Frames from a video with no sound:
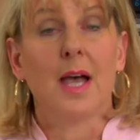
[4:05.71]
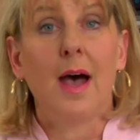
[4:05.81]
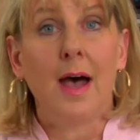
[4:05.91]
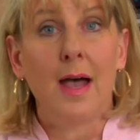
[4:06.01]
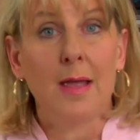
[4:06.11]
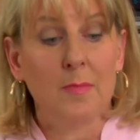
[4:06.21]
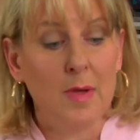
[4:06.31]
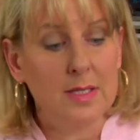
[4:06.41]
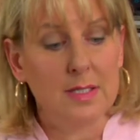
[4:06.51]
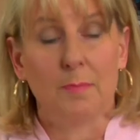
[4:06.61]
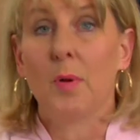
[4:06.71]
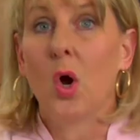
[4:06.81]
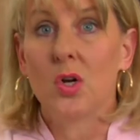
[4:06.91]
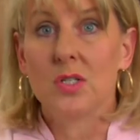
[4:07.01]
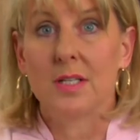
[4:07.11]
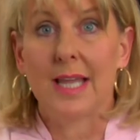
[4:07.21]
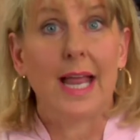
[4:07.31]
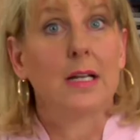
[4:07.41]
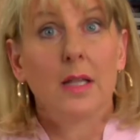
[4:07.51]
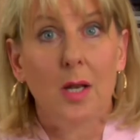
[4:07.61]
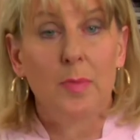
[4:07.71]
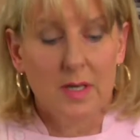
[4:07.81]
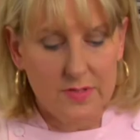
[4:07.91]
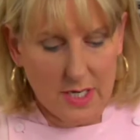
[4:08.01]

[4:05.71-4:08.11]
thyme, some parsley, and a little bit of